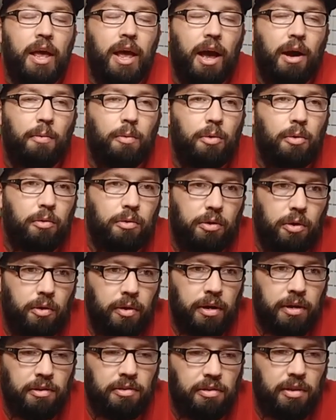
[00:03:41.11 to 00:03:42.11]
I will go
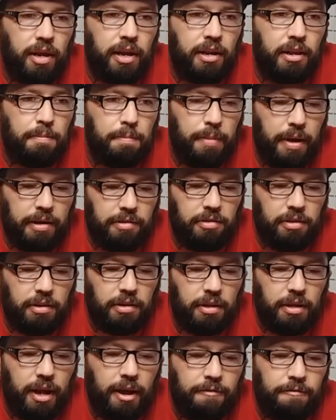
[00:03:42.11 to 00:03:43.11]
ahead and say that
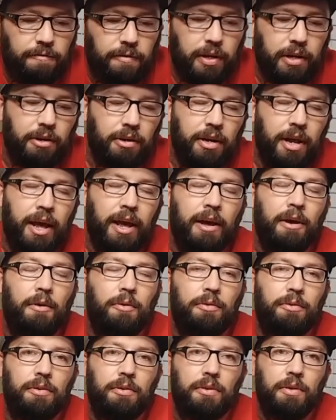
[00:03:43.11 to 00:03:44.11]
basically I figured
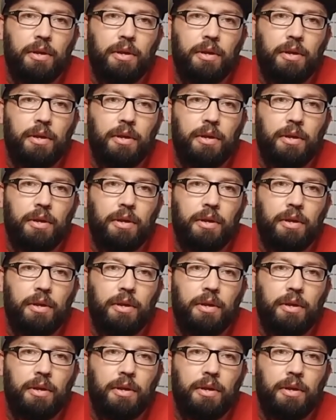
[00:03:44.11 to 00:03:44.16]
out